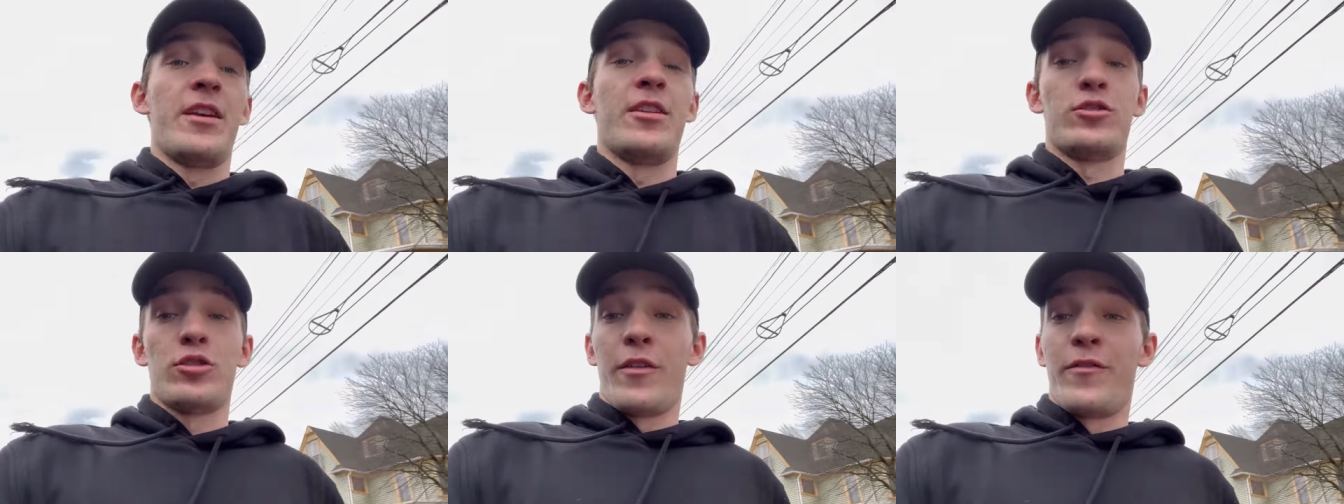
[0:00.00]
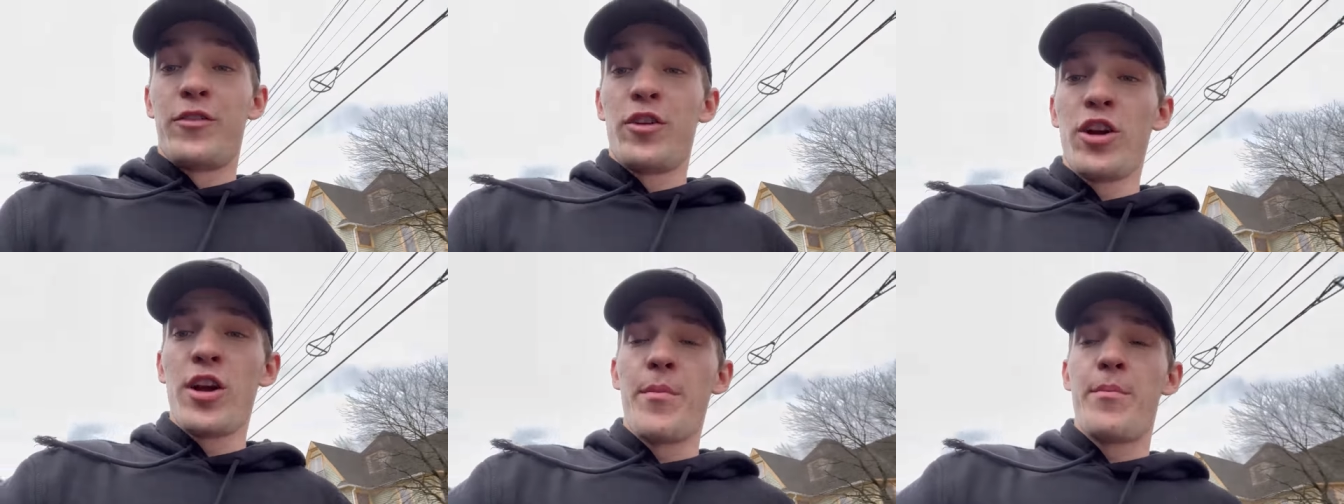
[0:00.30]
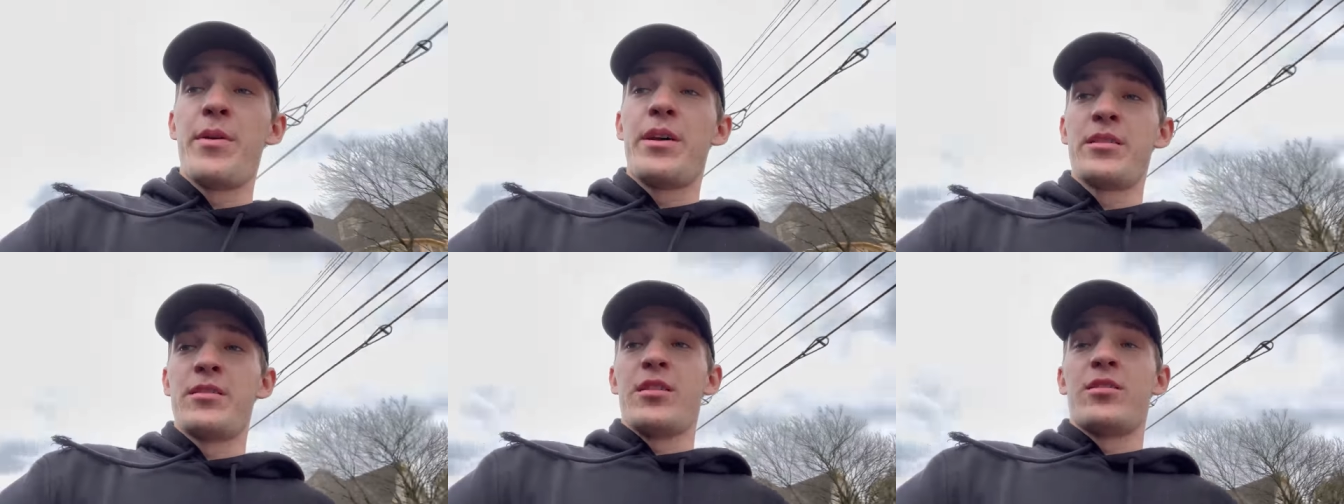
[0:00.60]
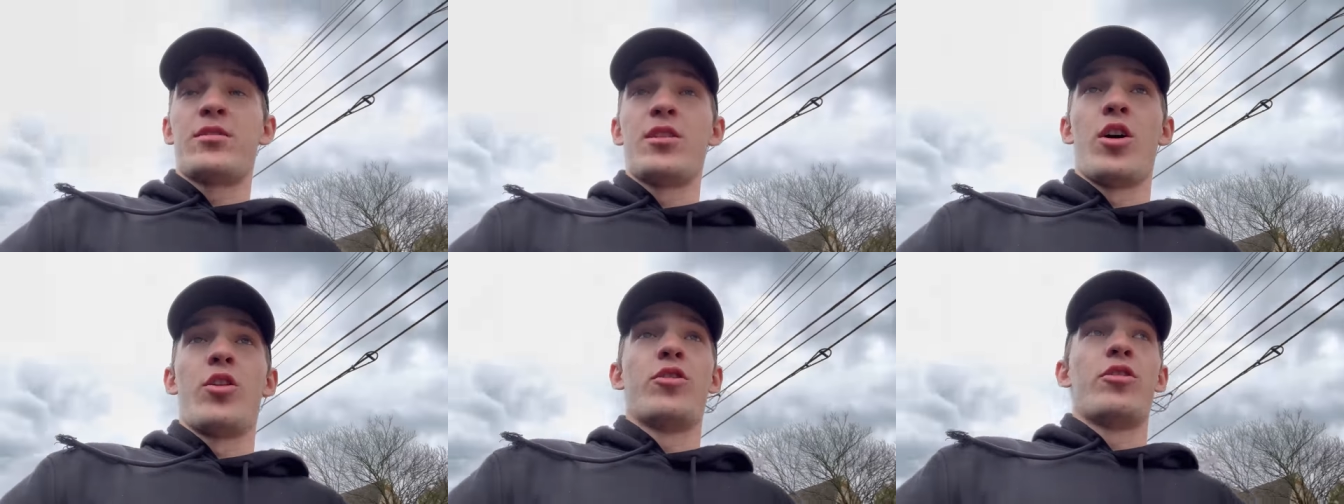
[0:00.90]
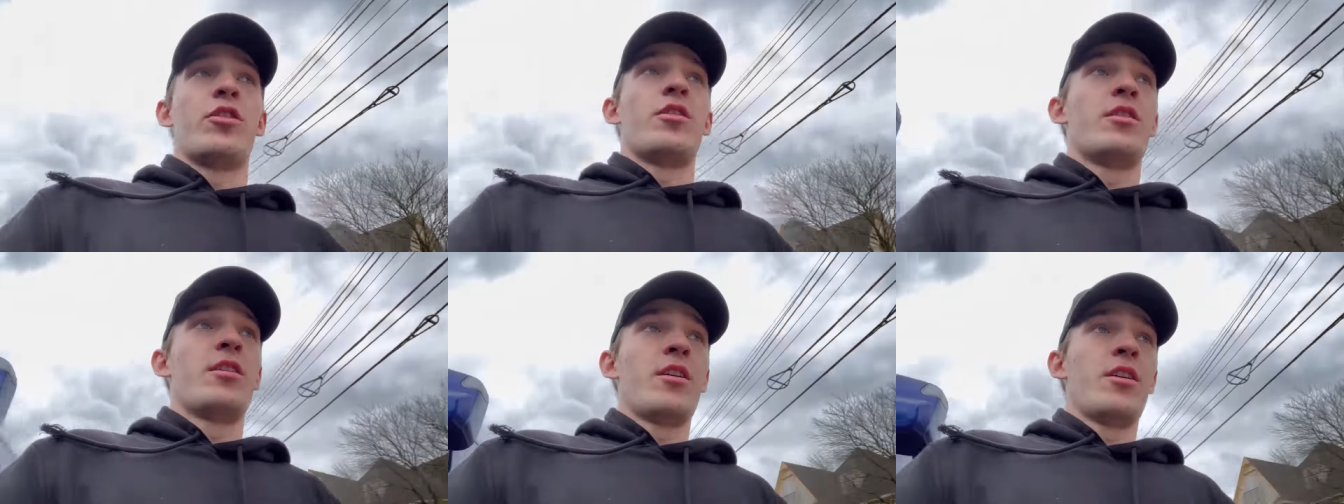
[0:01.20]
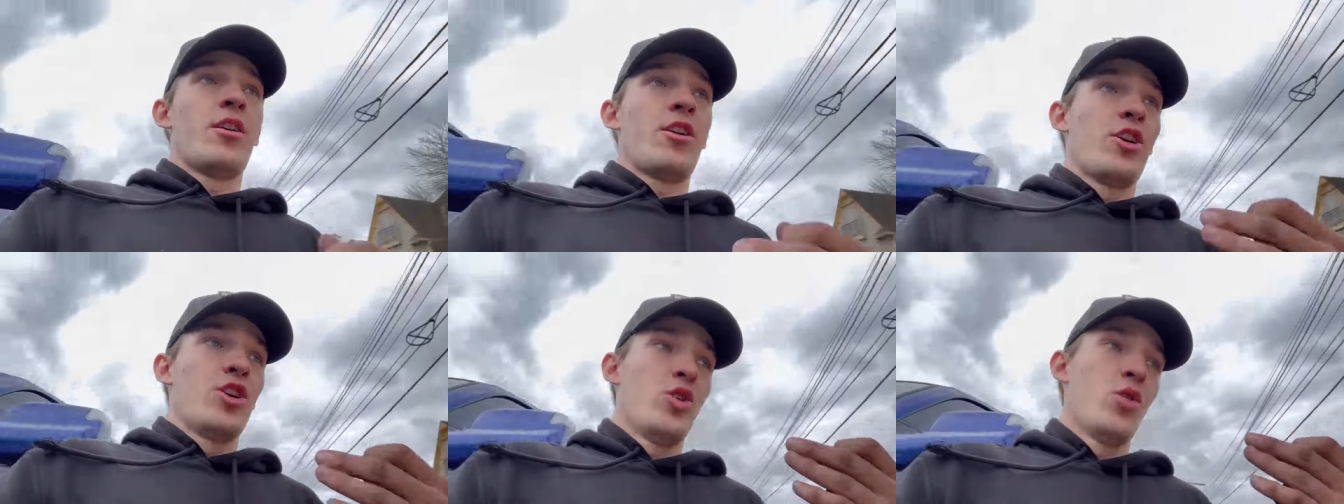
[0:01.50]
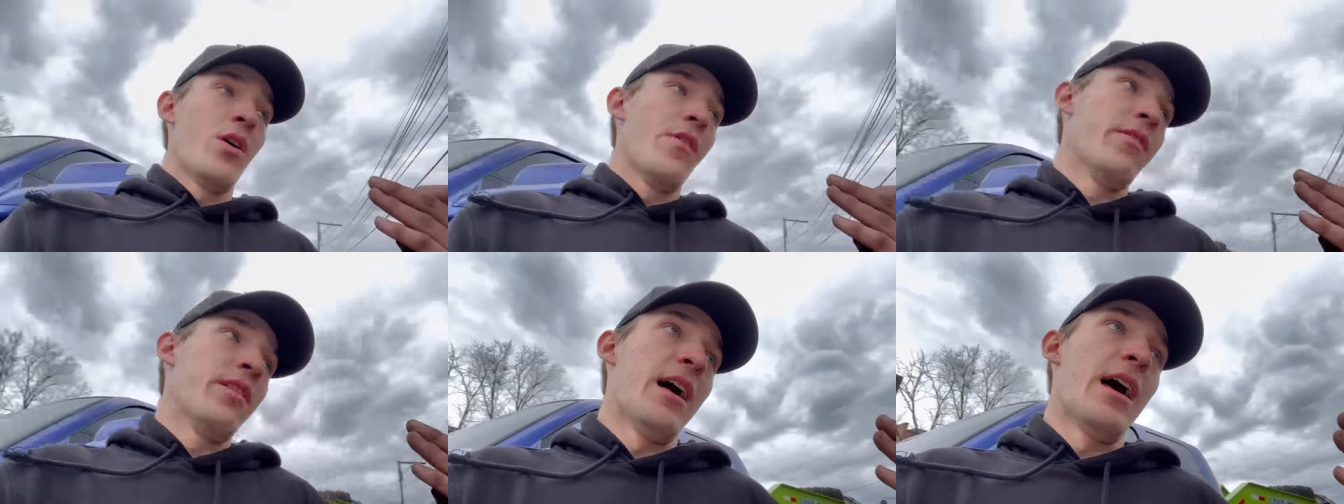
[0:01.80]
So if you're a business owner, you
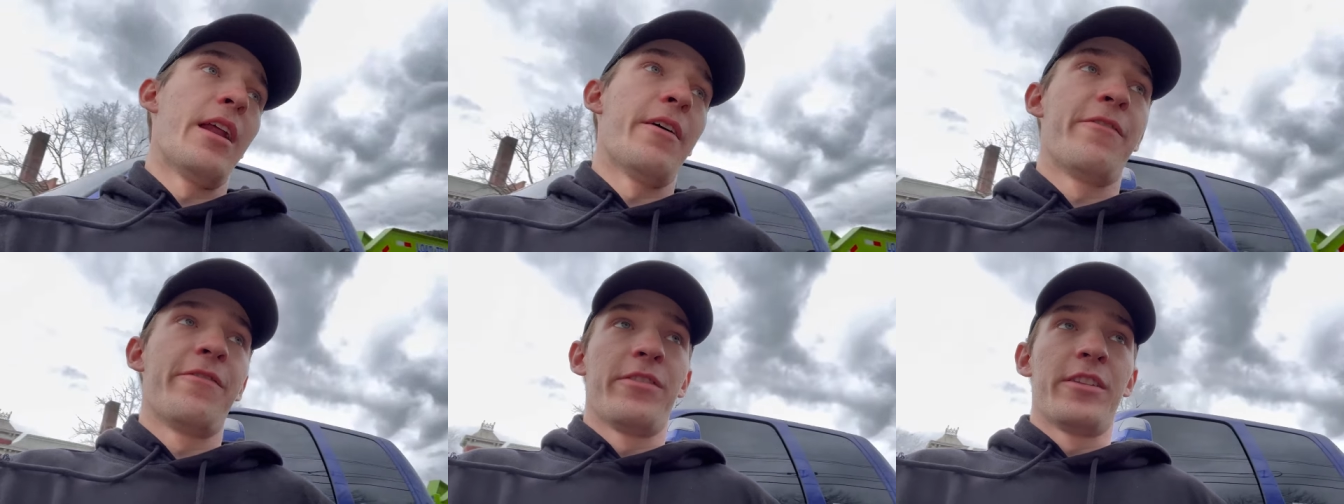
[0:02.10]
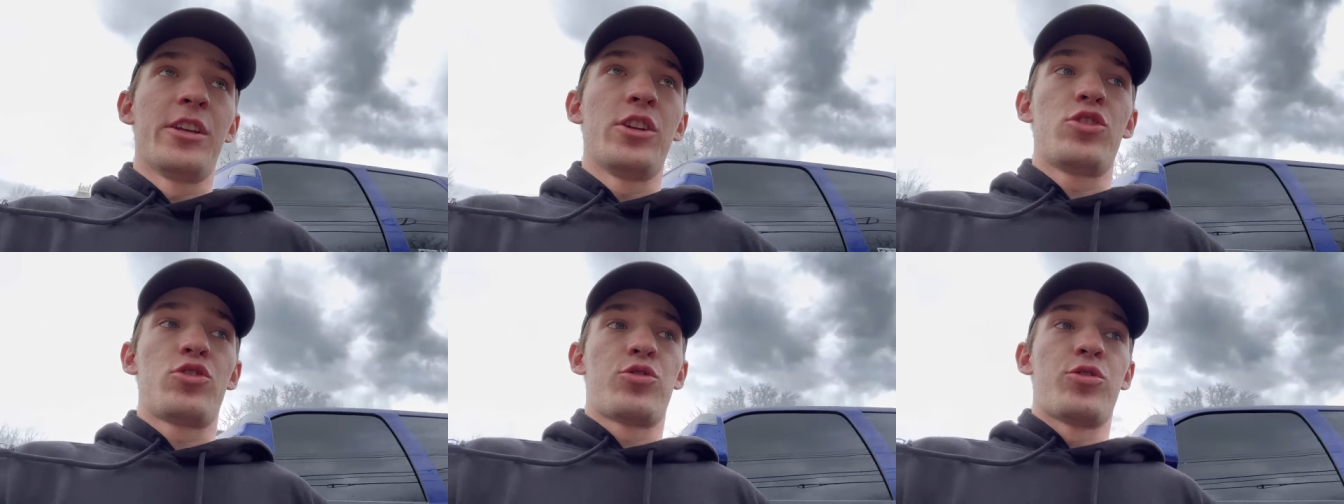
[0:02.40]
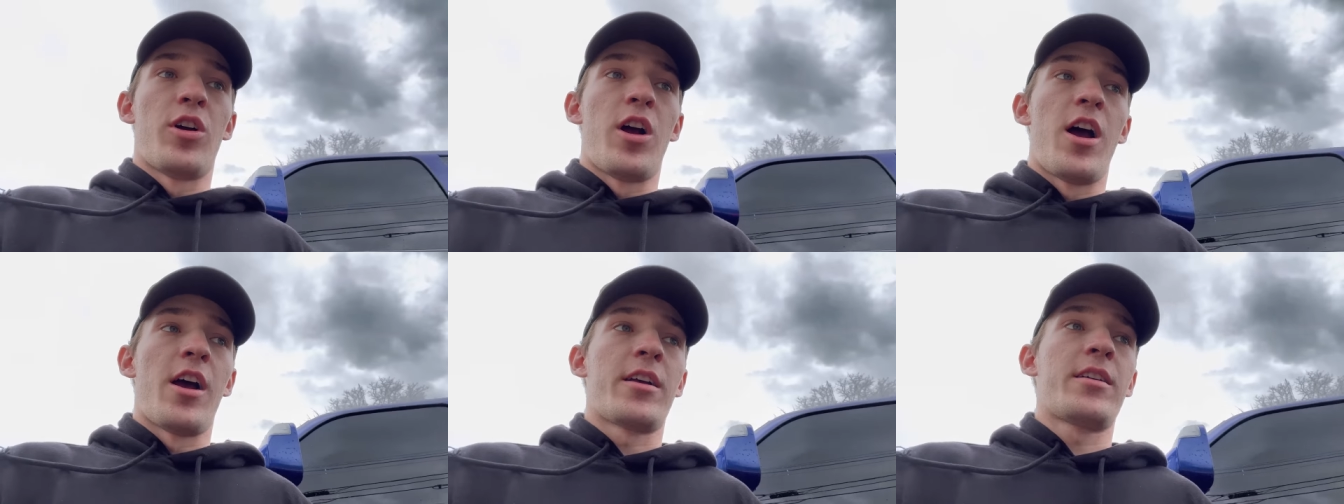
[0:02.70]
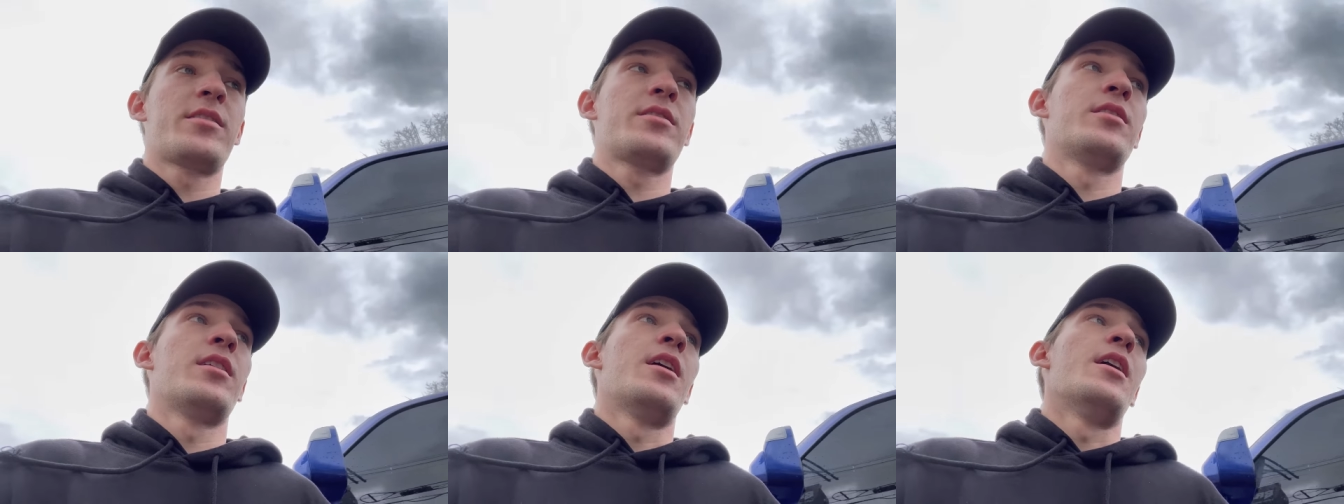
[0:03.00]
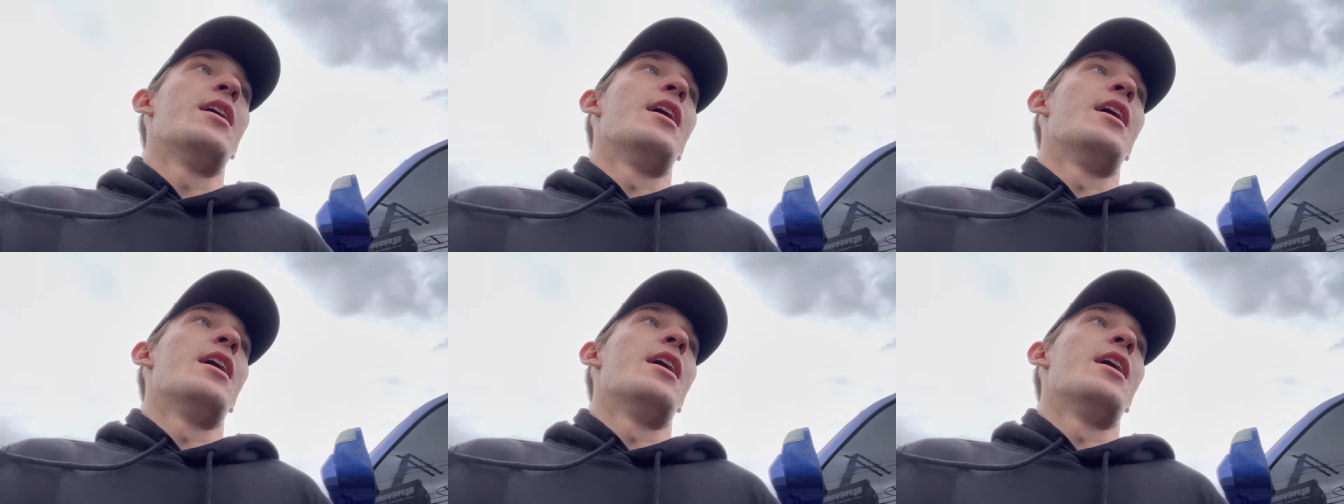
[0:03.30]
have a lot of fleet trucks,